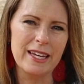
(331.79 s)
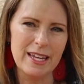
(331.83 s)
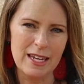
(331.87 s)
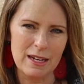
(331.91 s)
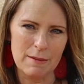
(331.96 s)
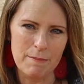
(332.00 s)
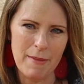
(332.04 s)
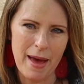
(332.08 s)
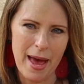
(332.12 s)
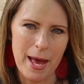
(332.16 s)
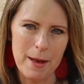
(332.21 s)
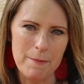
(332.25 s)

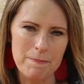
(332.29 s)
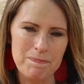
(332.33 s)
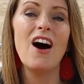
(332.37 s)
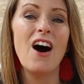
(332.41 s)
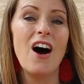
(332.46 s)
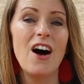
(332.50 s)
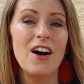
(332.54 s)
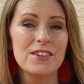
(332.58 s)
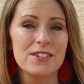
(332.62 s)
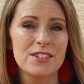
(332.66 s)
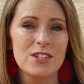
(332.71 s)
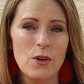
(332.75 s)
in May.
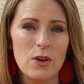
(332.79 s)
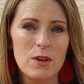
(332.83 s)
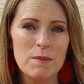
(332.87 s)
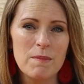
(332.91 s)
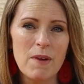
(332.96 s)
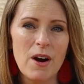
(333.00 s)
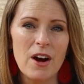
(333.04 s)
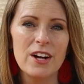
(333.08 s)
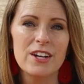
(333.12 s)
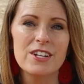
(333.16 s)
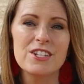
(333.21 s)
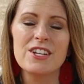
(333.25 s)
Also in
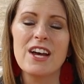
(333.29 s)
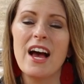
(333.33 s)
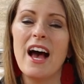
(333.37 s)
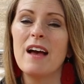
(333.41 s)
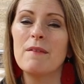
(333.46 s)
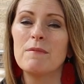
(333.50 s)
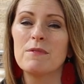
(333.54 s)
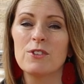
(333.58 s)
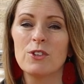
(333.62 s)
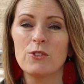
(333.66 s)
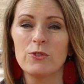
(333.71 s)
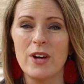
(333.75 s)
March,
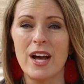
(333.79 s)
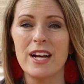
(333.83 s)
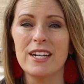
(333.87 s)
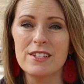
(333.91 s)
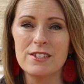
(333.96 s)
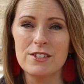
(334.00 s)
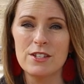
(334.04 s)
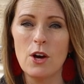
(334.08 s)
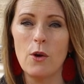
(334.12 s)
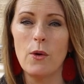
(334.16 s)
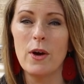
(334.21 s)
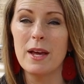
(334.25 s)
I'm direct
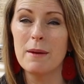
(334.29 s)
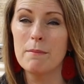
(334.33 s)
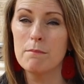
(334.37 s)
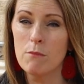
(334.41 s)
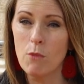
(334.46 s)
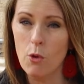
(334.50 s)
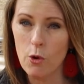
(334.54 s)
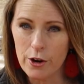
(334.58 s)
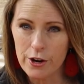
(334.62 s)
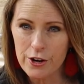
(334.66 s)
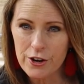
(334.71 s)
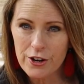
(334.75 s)
sowing
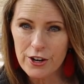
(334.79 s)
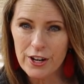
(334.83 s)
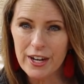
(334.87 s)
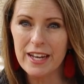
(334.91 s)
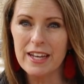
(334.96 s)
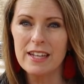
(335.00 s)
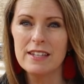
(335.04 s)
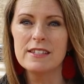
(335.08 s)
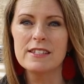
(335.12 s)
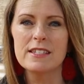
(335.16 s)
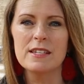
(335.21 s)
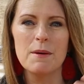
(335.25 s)
more
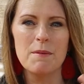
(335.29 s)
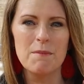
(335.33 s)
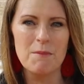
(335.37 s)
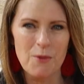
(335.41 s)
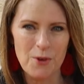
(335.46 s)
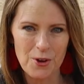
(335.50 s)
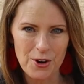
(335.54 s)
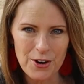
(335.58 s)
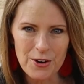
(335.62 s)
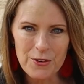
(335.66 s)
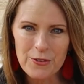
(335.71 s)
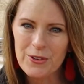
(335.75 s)
greens,
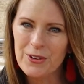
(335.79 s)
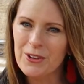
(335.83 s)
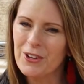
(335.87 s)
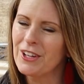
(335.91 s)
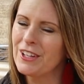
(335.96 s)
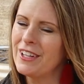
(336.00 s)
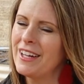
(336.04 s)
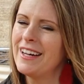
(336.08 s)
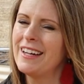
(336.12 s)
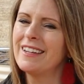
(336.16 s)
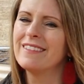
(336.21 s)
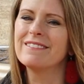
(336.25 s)
more
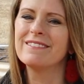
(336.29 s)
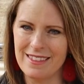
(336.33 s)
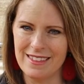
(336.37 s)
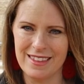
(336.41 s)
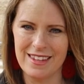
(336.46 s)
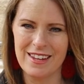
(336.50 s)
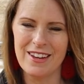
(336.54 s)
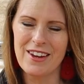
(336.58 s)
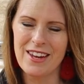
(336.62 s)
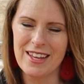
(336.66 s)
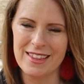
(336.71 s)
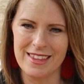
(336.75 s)
arugula.
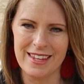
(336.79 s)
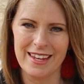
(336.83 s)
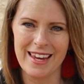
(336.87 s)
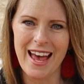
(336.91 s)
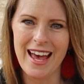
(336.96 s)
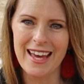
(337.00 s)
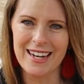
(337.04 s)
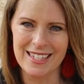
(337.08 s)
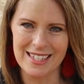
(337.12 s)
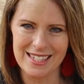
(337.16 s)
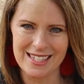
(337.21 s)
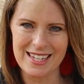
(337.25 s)
You get the
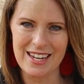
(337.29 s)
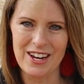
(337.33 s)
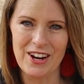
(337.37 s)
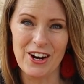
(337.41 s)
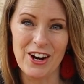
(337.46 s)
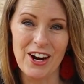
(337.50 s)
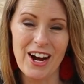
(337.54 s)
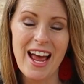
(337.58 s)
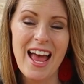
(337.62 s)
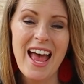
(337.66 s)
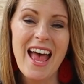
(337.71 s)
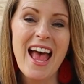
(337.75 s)
cadence
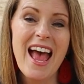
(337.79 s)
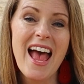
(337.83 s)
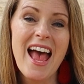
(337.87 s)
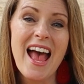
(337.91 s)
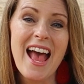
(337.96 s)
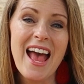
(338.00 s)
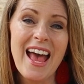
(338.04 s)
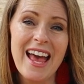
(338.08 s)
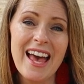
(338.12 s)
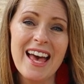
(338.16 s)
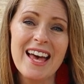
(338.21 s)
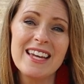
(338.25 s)
here.
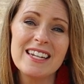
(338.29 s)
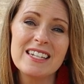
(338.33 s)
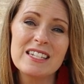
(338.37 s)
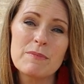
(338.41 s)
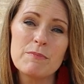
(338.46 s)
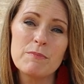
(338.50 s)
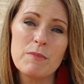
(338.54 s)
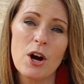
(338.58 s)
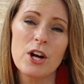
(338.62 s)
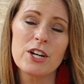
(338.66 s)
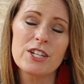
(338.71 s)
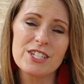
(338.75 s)
And
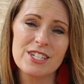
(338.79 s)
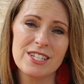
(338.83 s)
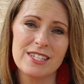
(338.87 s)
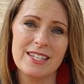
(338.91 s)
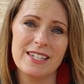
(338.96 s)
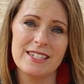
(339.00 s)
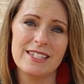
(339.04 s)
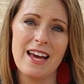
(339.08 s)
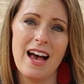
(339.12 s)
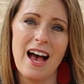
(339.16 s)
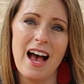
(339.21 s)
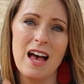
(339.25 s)
March is the
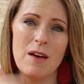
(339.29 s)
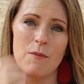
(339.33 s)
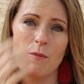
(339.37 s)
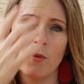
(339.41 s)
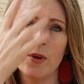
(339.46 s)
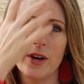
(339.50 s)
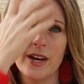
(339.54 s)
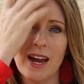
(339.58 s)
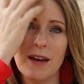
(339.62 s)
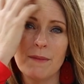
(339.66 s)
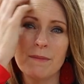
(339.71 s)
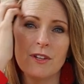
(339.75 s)
time
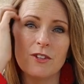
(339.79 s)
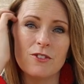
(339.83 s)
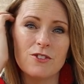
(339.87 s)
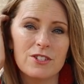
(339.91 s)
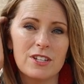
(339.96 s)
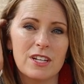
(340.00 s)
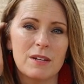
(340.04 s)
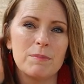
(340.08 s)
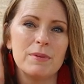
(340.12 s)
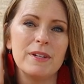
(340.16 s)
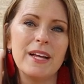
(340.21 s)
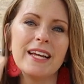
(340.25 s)
when I'm
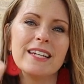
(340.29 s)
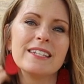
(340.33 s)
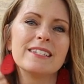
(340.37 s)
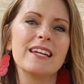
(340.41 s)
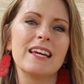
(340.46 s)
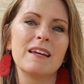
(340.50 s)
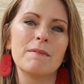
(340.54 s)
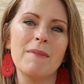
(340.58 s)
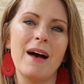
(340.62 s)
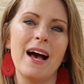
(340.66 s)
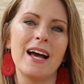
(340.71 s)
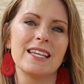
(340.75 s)
usually
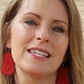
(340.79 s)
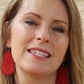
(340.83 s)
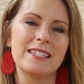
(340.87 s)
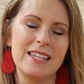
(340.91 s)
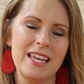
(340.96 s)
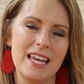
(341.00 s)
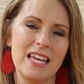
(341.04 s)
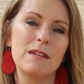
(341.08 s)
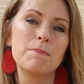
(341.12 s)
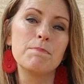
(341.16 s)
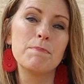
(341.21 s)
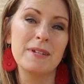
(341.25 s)
planting my
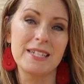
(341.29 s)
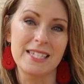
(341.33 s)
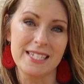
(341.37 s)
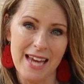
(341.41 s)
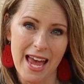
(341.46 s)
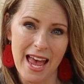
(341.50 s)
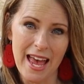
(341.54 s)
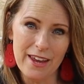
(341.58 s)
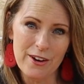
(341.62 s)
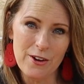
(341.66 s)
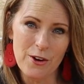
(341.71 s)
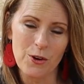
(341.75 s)
seed
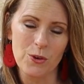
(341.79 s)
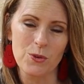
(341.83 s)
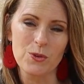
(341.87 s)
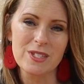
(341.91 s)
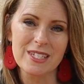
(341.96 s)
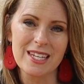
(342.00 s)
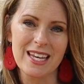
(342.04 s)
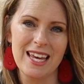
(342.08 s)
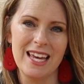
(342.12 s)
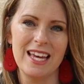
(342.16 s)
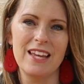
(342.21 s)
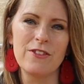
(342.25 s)

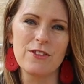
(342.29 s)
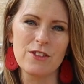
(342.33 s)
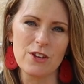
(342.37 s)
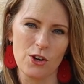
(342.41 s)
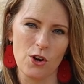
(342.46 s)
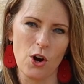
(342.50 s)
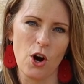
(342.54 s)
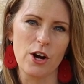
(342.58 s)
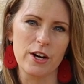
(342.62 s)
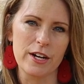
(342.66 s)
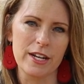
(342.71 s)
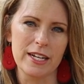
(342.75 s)
potatoes in the
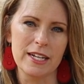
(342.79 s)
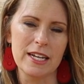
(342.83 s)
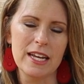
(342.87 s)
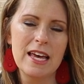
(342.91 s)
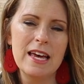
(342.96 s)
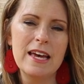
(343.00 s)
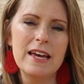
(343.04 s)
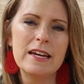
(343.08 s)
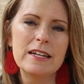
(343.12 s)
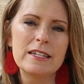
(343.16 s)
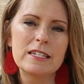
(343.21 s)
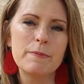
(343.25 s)
garden,
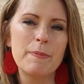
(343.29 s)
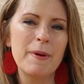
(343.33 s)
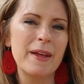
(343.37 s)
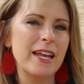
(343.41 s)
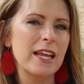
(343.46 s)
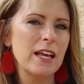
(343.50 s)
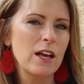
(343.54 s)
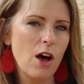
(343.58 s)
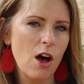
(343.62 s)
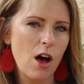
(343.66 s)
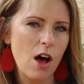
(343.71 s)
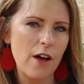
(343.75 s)

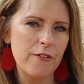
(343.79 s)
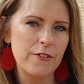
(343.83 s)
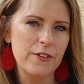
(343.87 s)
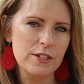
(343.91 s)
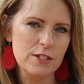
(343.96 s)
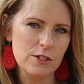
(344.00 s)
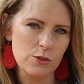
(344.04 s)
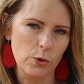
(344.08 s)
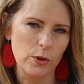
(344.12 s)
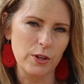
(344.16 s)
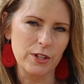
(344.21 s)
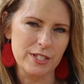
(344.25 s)
depending on the
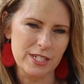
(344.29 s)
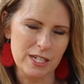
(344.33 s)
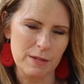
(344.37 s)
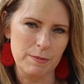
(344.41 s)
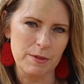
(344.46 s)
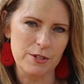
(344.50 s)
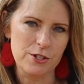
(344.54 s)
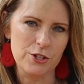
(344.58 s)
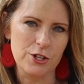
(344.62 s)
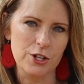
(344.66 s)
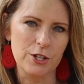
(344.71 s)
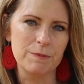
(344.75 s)
soil
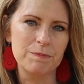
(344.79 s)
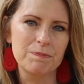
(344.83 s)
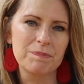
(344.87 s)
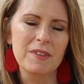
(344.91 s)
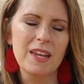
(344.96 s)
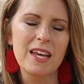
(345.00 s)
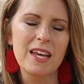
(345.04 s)
temperature.